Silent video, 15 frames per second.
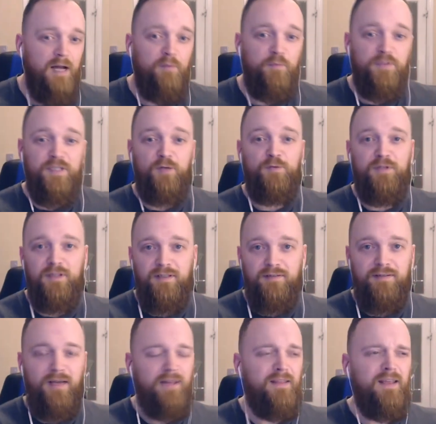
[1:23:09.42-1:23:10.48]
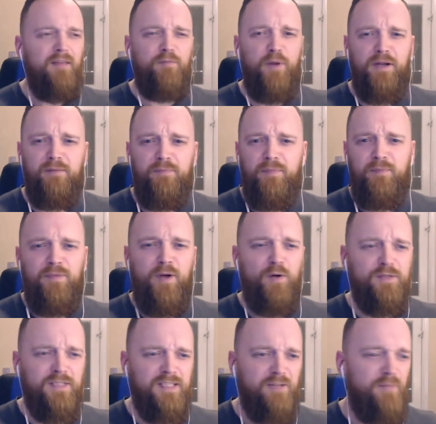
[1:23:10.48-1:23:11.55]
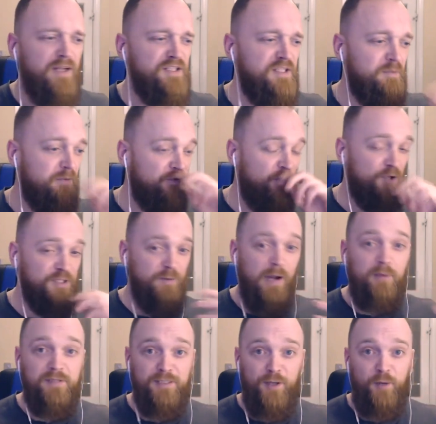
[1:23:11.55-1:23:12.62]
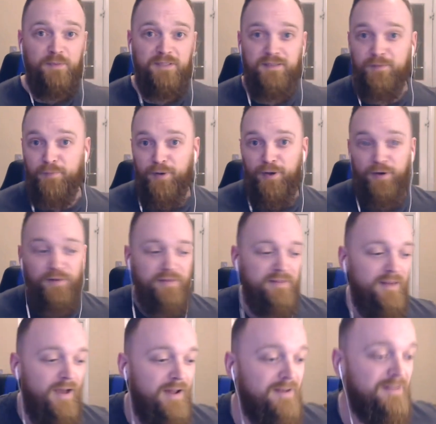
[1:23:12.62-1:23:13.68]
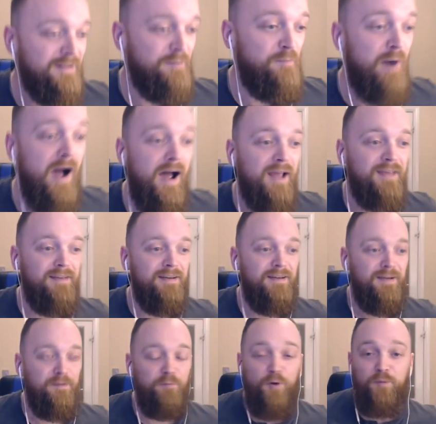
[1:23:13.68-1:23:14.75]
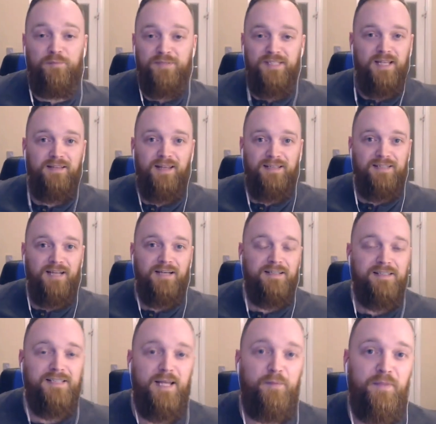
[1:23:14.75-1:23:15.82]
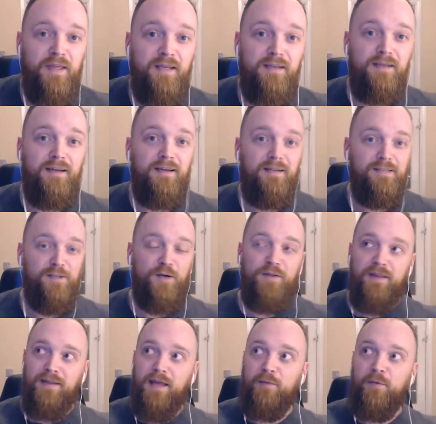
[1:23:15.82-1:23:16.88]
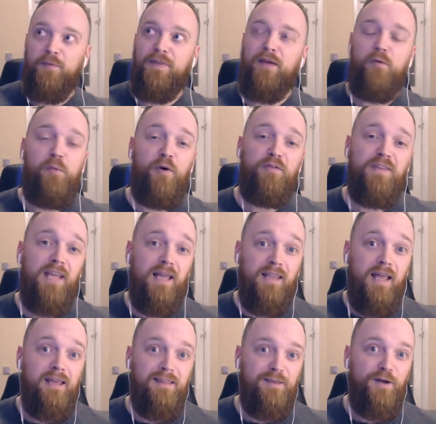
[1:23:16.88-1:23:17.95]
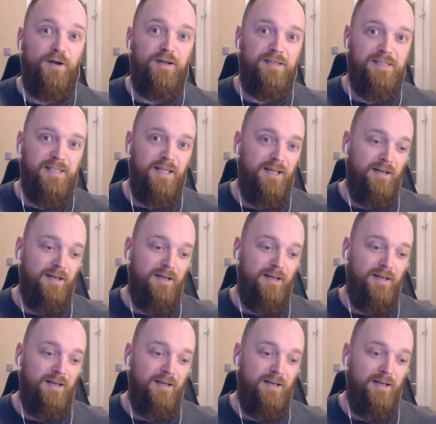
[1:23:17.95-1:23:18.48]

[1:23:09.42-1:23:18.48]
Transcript: Um, so I think everybody knows this. I've mentioned it before. So I was adopted at birth, and my mum said exactly the same thing. So they were they were both in their late thirties,